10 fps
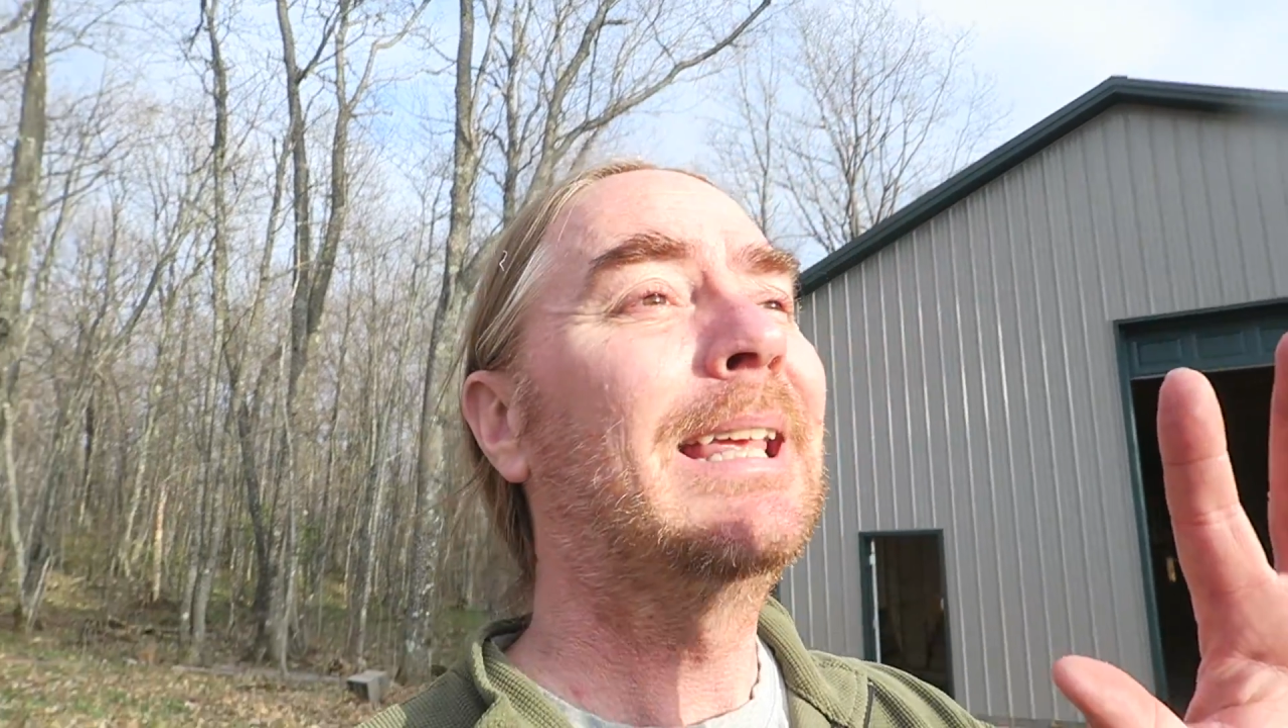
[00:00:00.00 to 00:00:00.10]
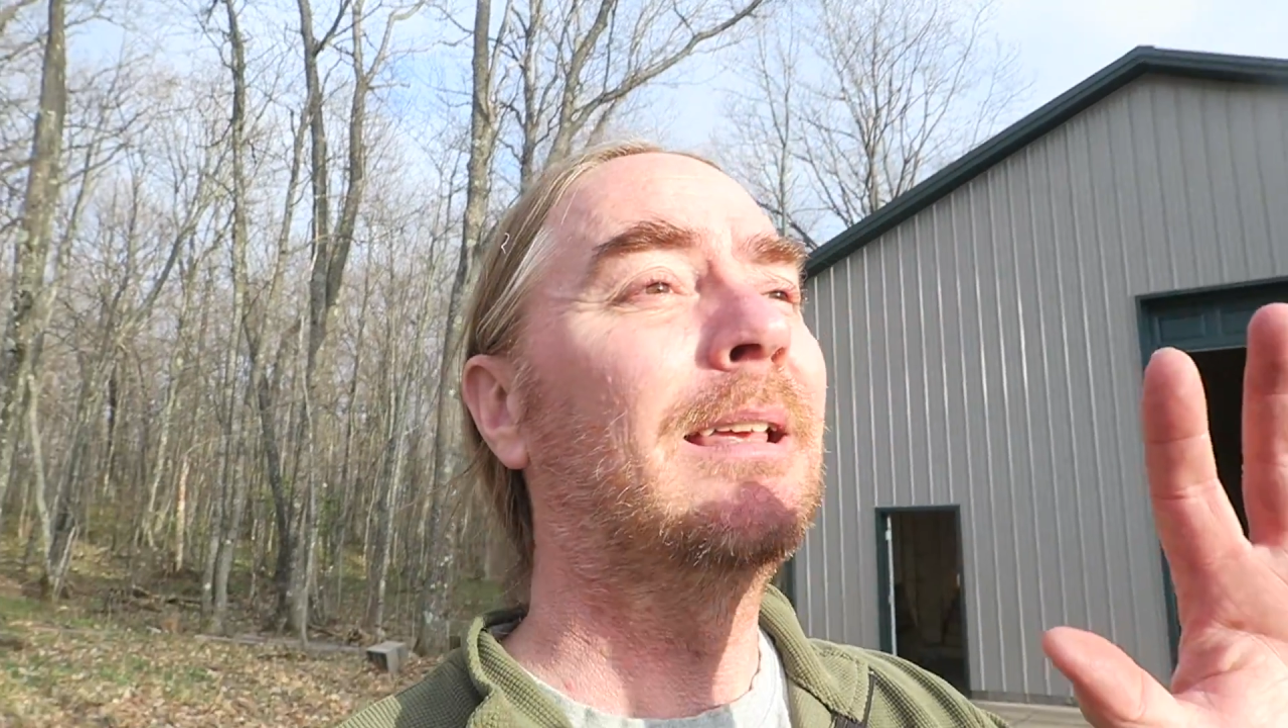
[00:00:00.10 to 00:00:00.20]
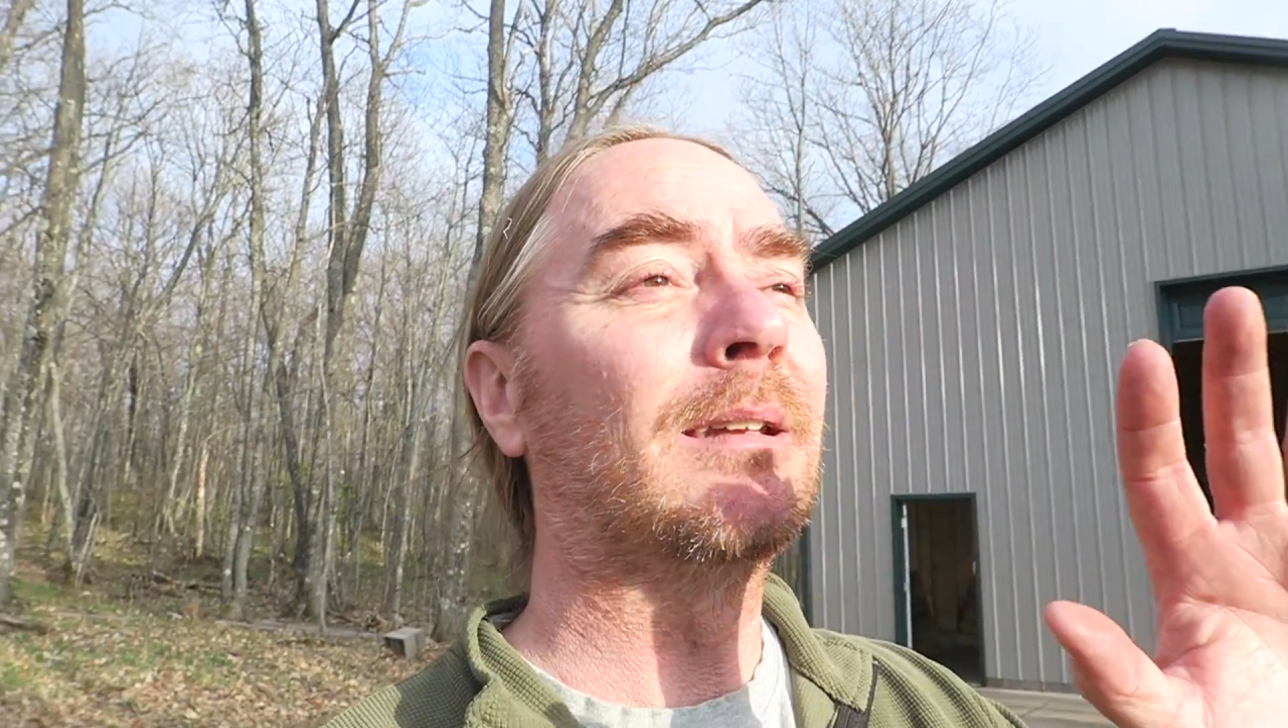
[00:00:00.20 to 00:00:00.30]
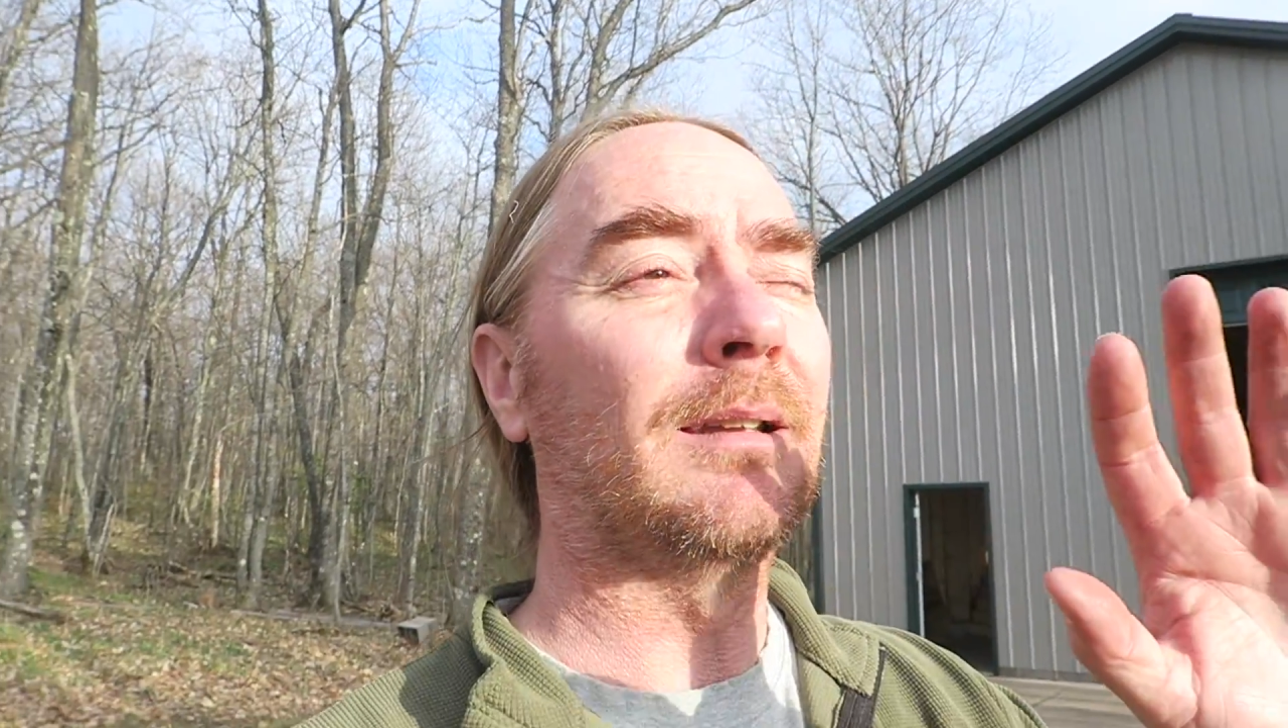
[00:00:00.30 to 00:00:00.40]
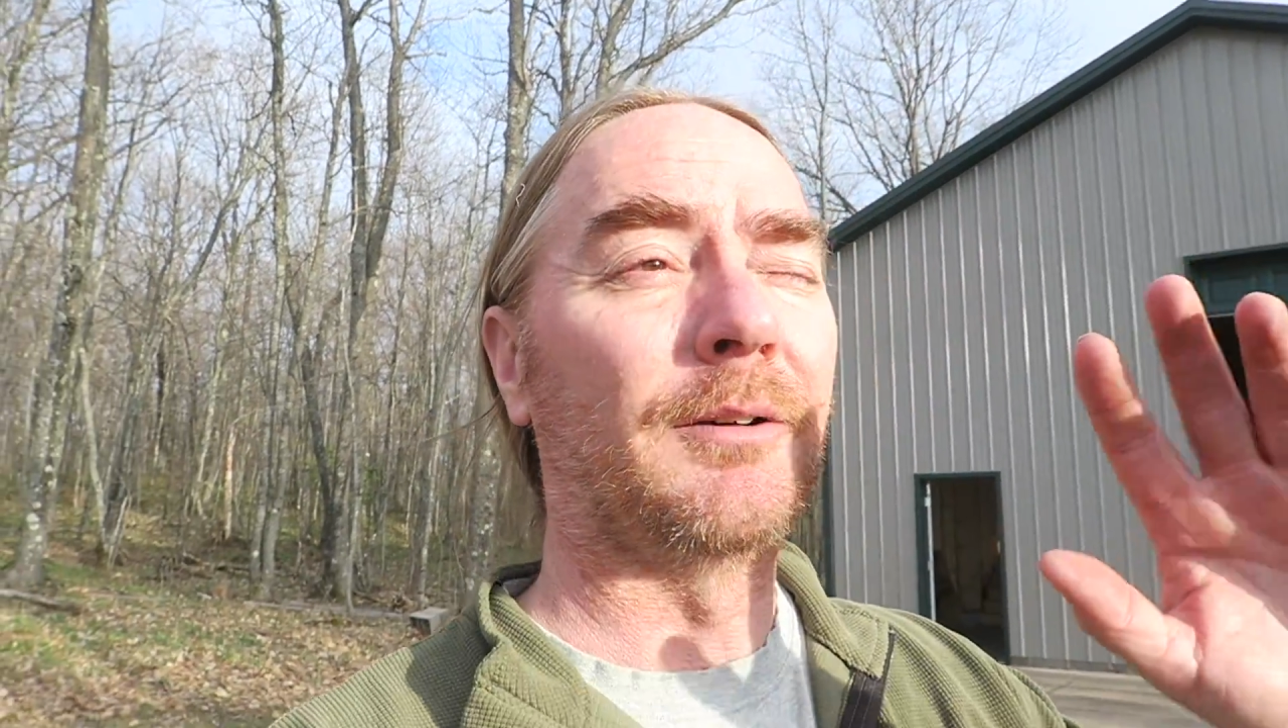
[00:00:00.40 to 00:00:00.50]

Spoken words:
is